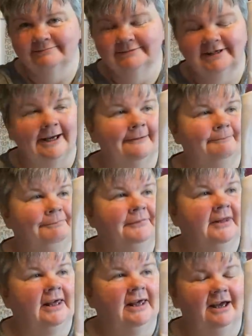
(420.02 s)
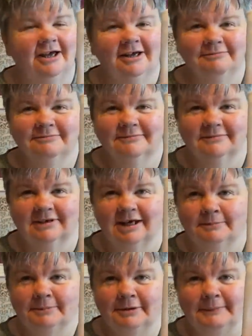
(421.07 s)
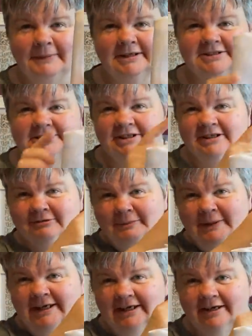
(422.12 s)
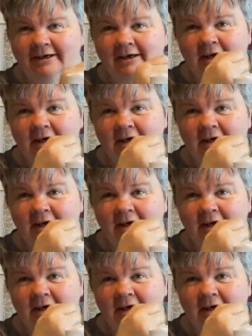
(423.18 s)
Yeah. I'll put a picture up here